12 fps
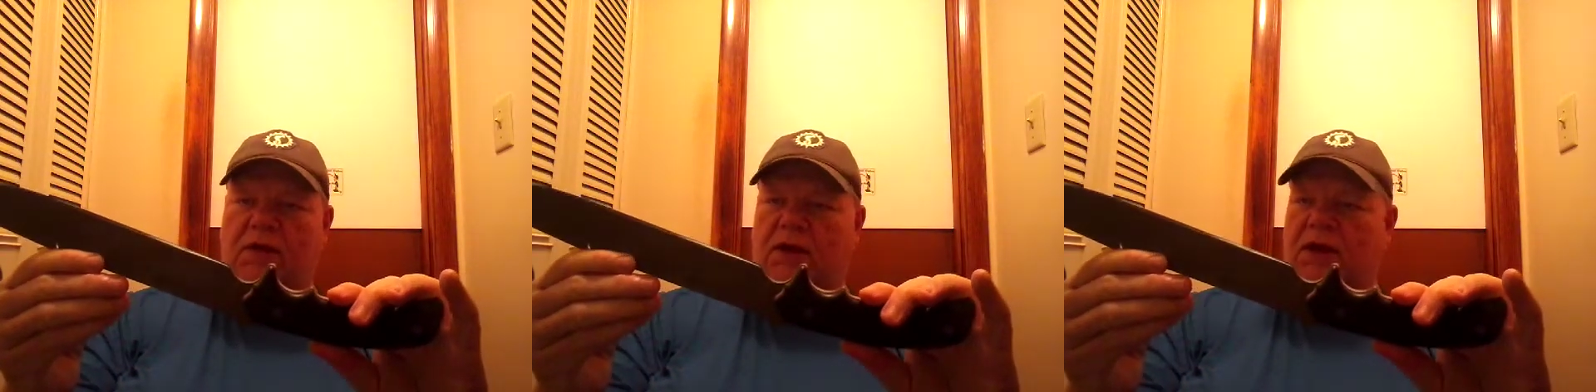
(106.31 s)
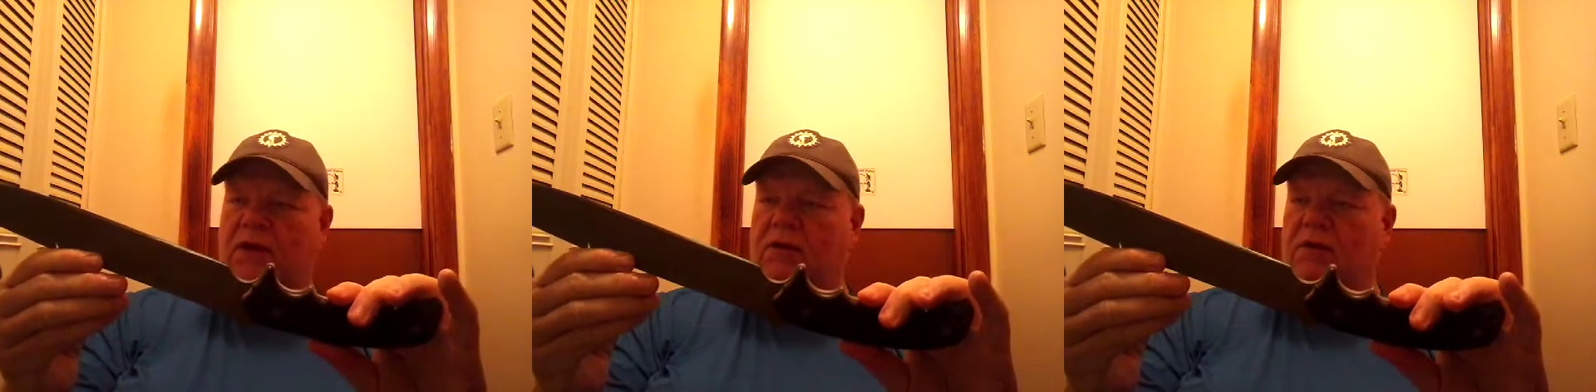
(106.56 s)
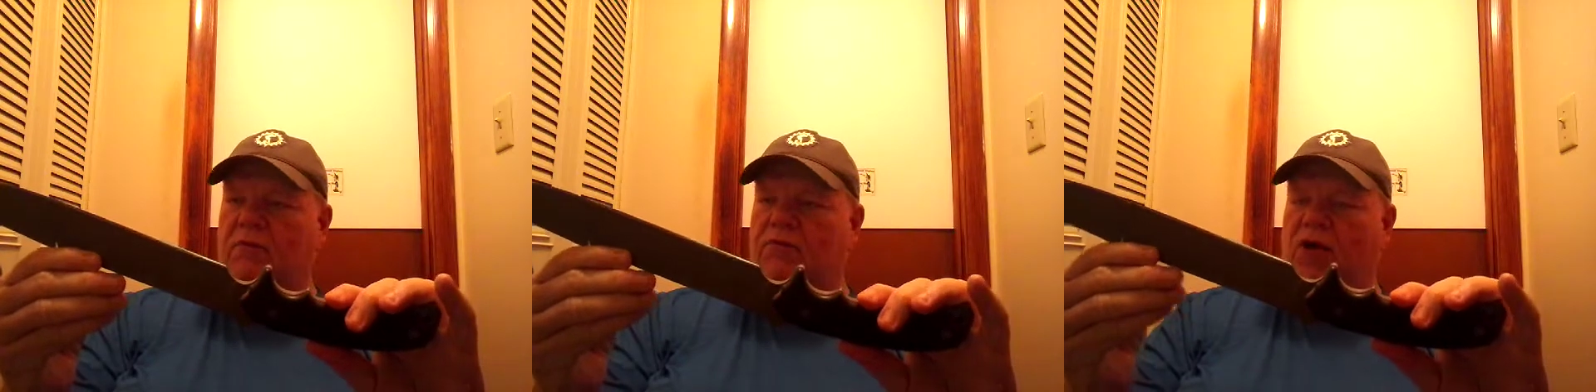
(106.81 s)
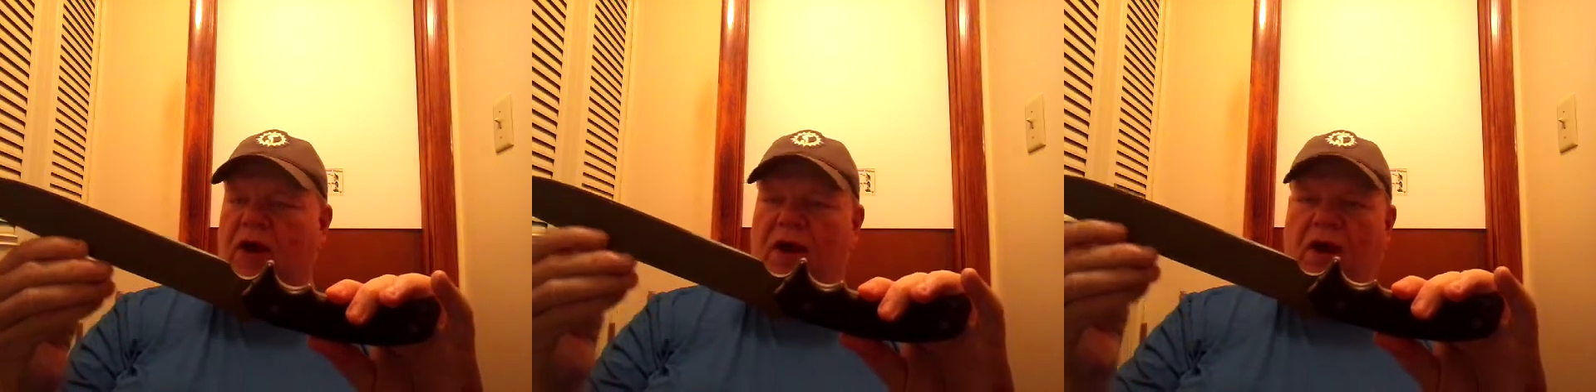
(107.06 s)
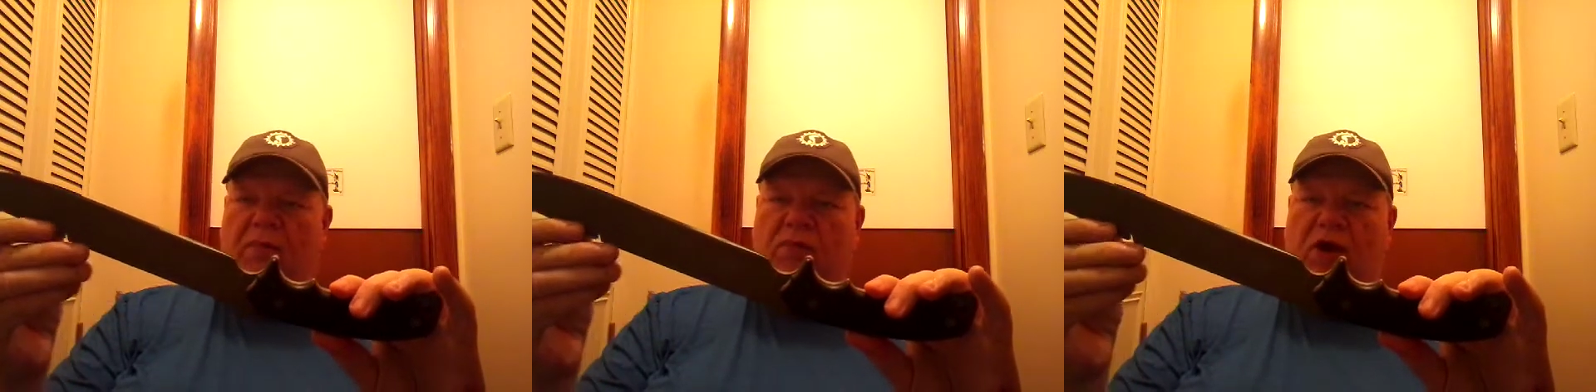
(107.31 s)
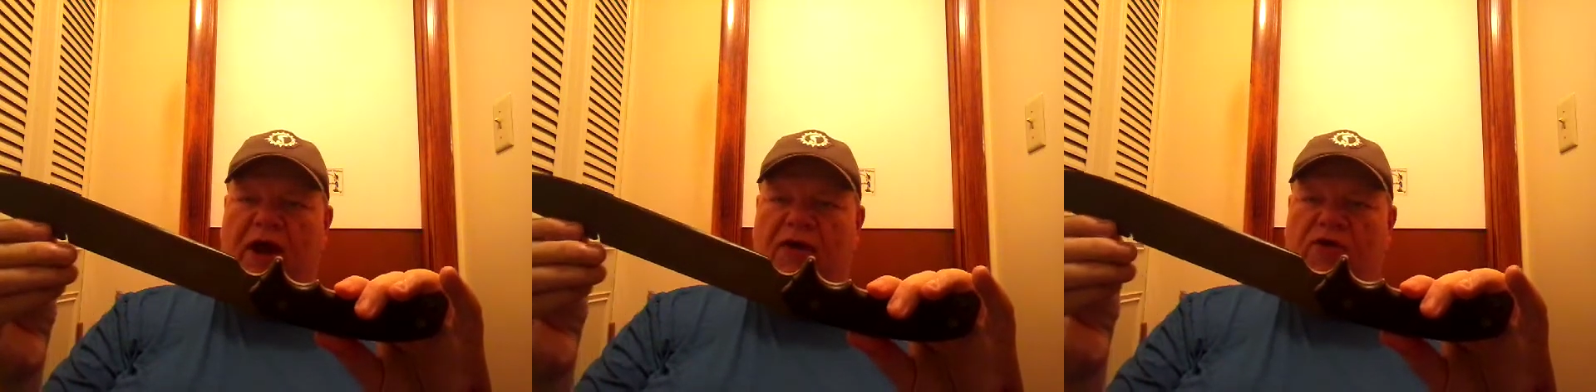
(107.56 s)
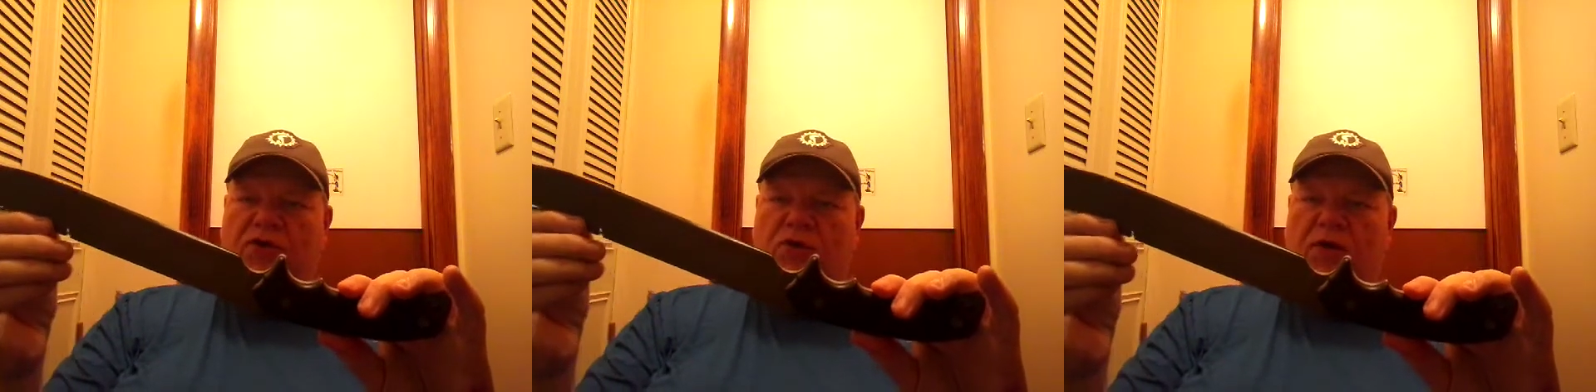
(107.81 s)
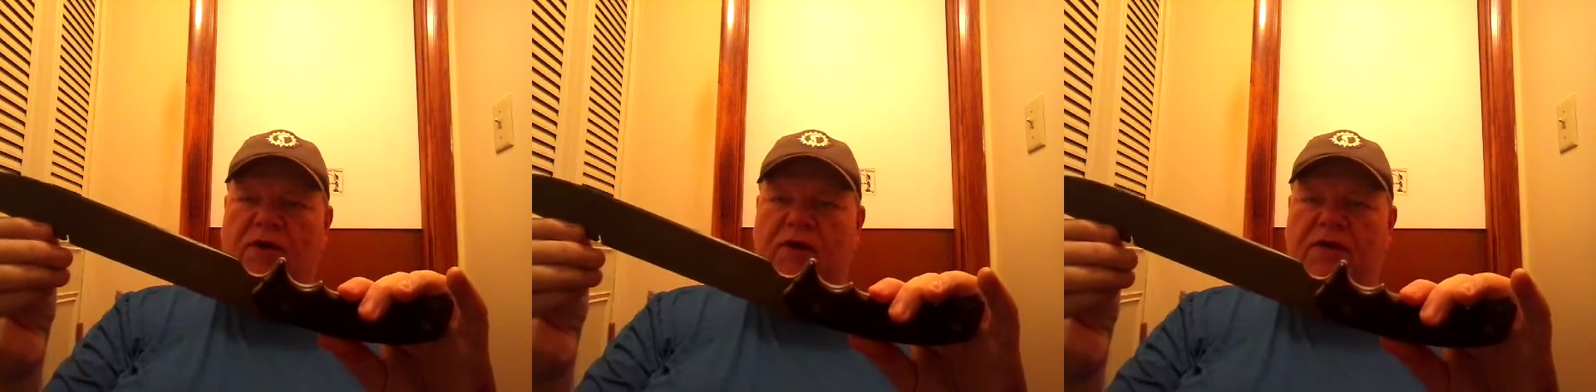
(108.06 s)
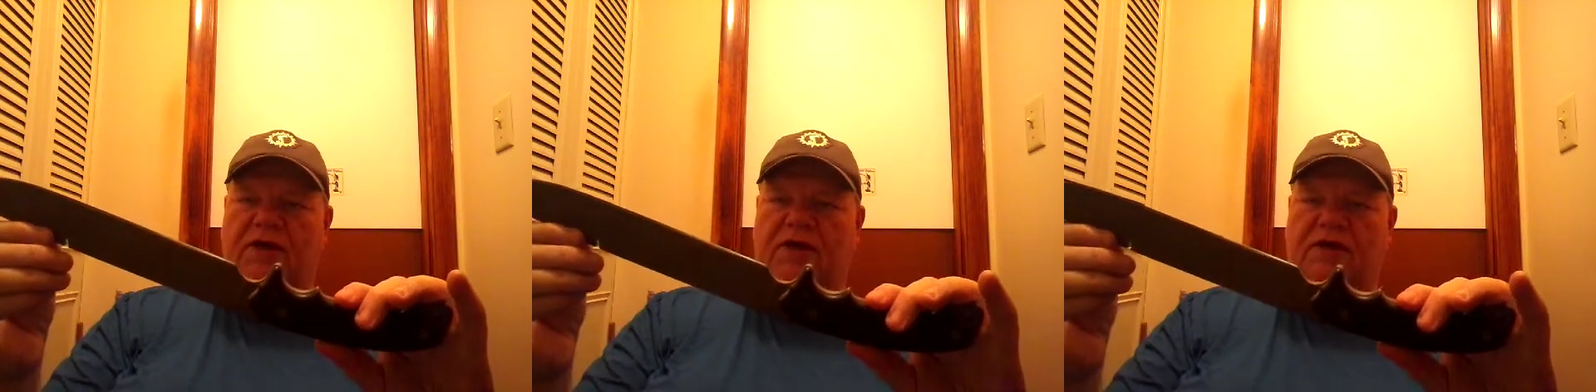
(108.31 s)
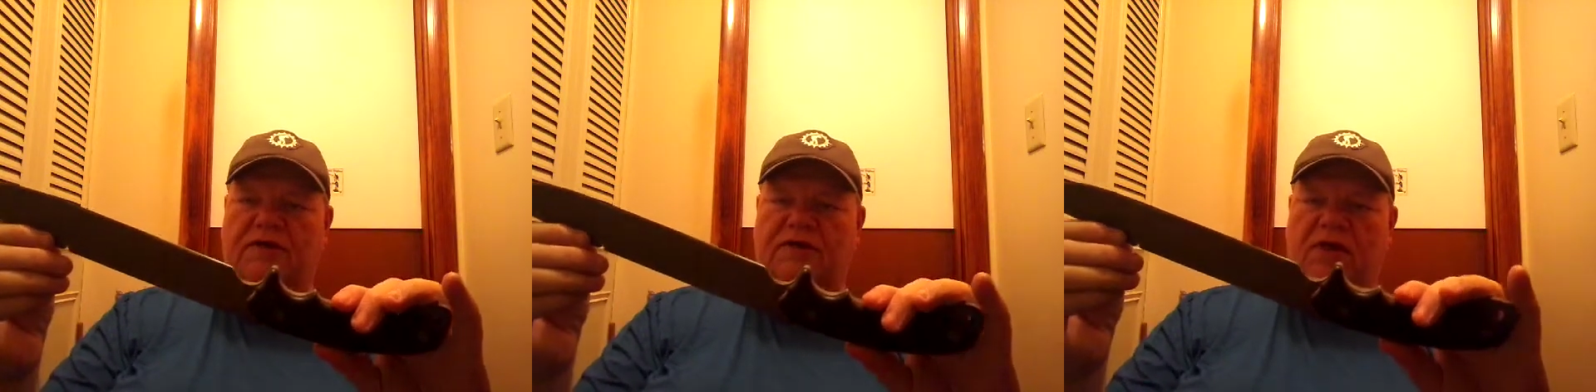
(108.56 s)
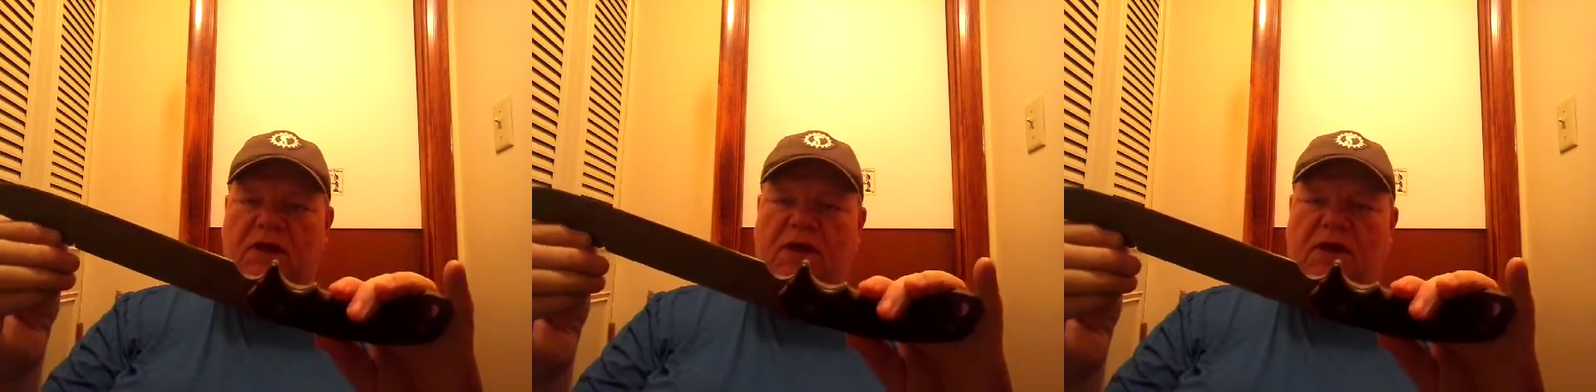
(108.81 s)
in a brand new one of these